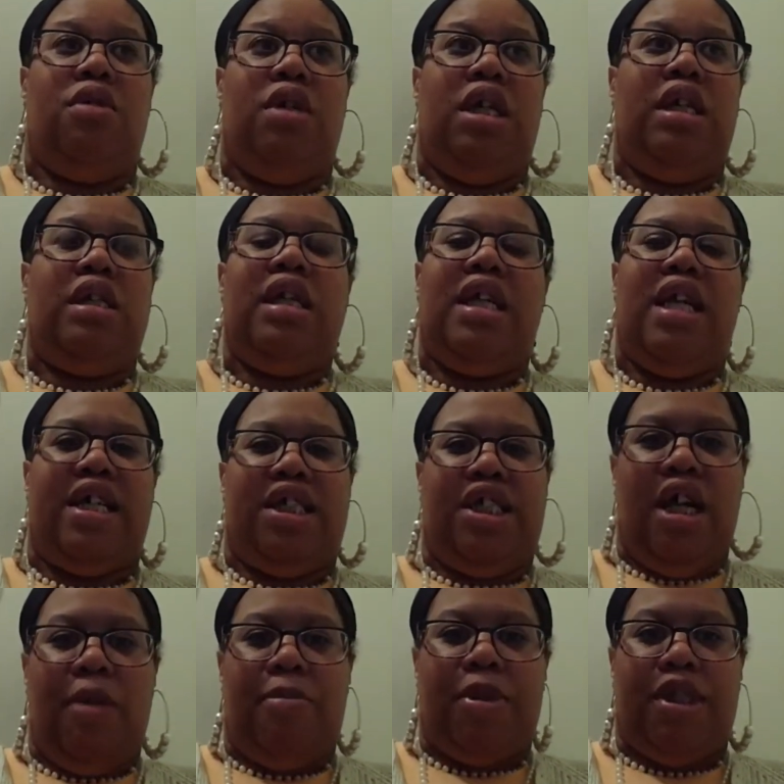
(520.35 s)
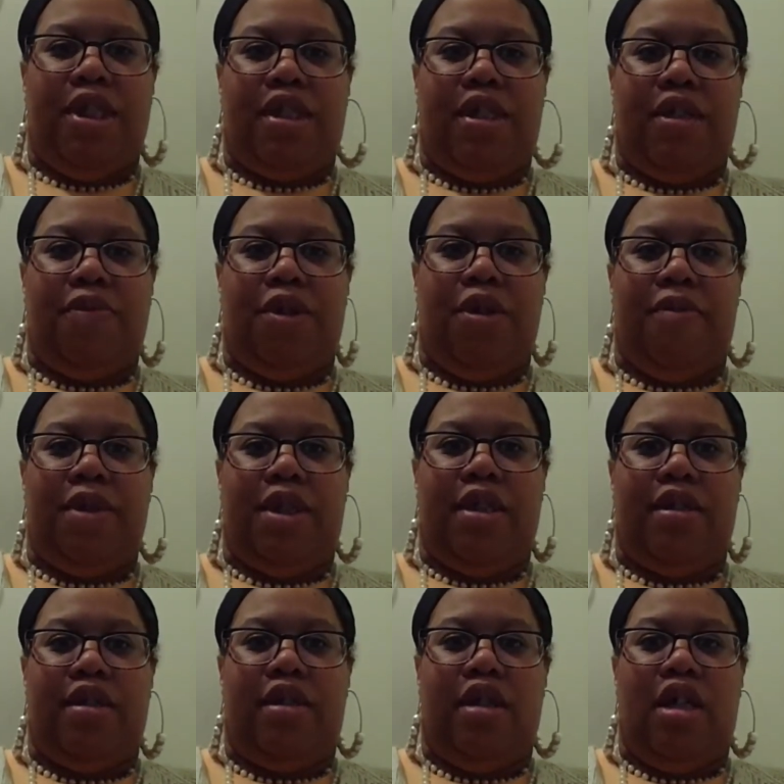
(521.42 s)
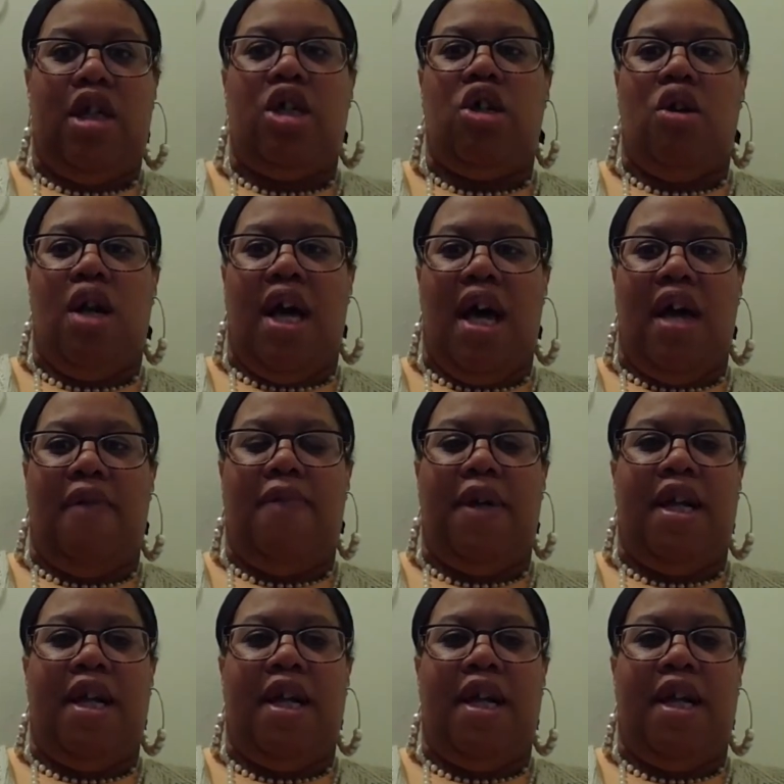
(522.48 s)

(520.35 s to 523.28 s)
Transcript: anything like child protective services in your life."